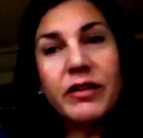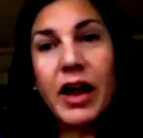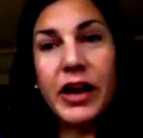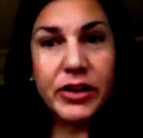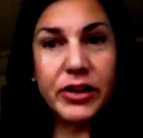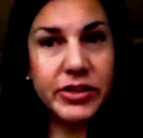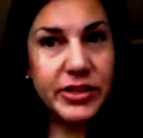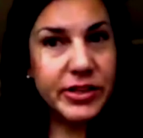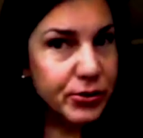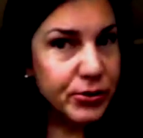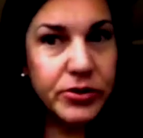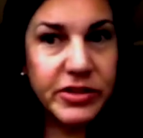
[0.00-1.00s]
I use the
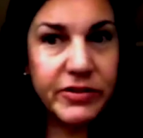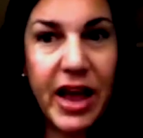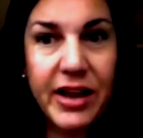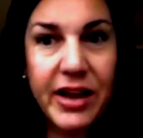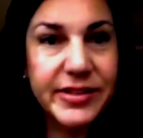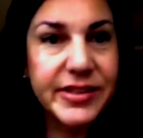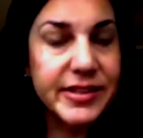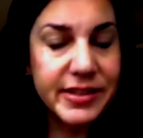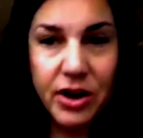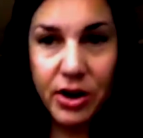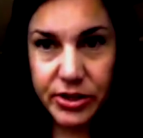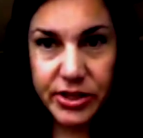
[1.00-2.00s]
tools of access
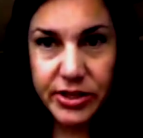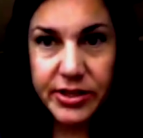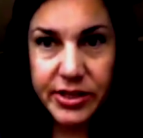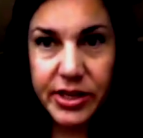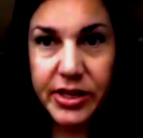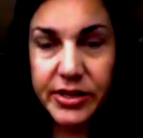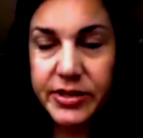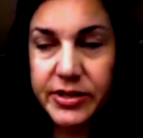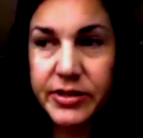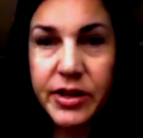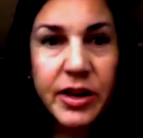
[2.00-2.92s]
consciousness,